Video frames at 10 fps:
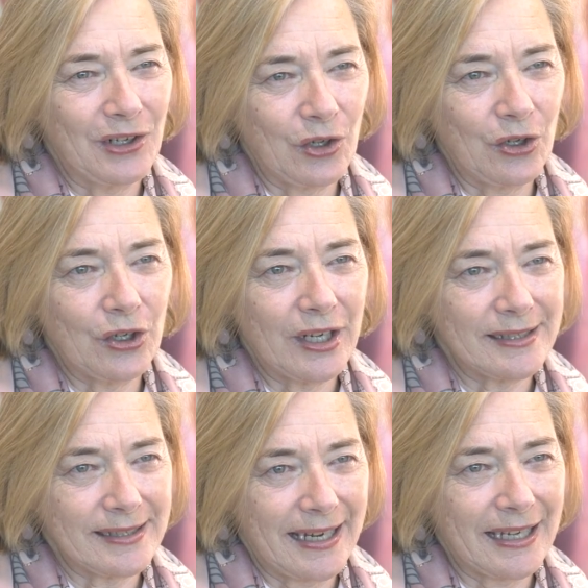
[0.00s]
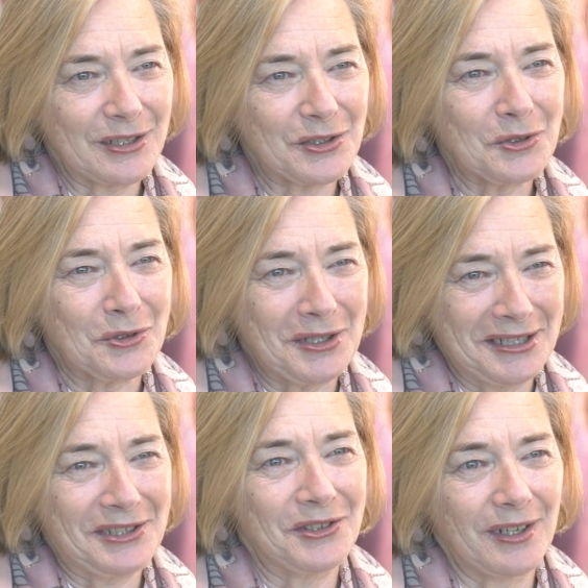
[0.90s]
learn a second or an
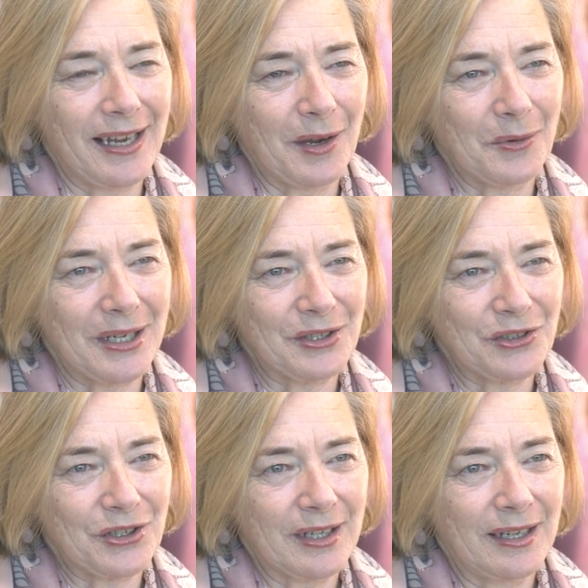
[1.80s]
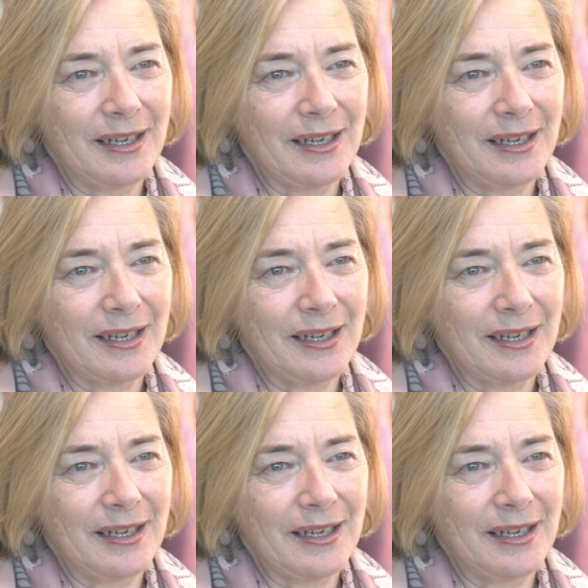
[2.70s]
additional language